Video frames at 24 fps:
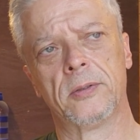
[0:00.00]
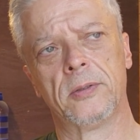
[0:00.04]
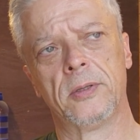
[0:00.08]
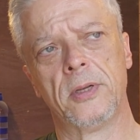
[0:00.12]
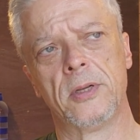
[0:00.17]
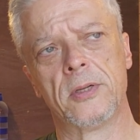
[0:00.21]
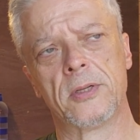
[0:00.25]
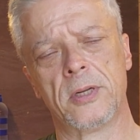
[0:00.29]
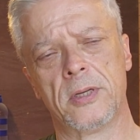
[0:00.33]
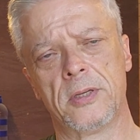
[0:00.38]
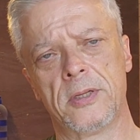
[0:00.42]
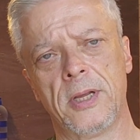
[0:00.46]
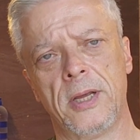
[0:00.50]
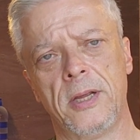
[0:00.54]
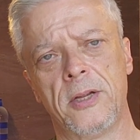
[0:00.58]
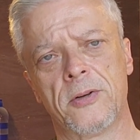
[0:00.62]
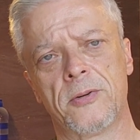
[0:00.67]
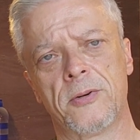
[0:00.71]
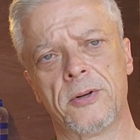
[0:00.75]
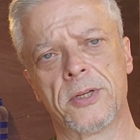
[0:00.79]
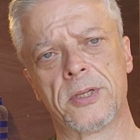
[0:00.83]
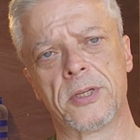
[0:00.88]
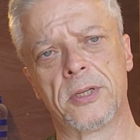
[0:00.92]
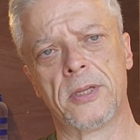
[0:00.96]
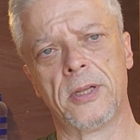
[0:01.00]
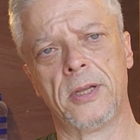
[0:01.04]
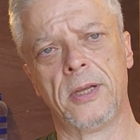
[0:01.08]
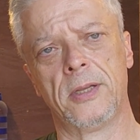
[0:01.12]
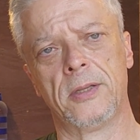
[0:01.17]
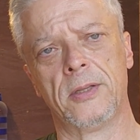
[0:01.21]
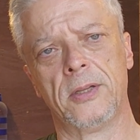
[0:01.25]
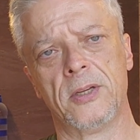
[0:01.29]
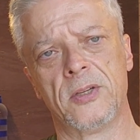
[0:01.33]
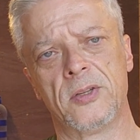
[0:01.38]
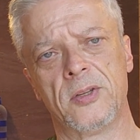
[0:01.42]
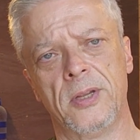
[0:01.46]
is a dangerous
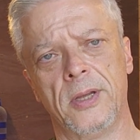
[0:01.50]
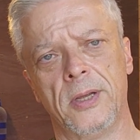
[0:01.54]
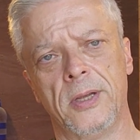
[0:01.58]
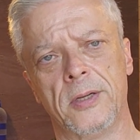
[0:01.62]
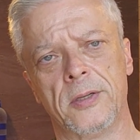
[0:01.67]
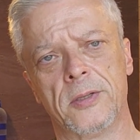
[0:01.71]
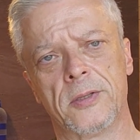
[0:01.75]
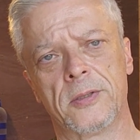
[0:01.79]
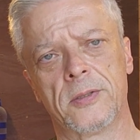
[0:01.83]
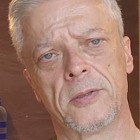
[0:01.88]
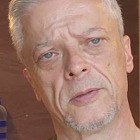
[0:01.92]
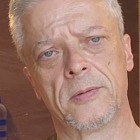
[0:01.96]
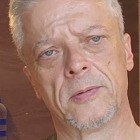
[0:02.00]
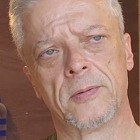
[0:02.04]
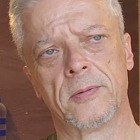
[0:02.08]
thing these days.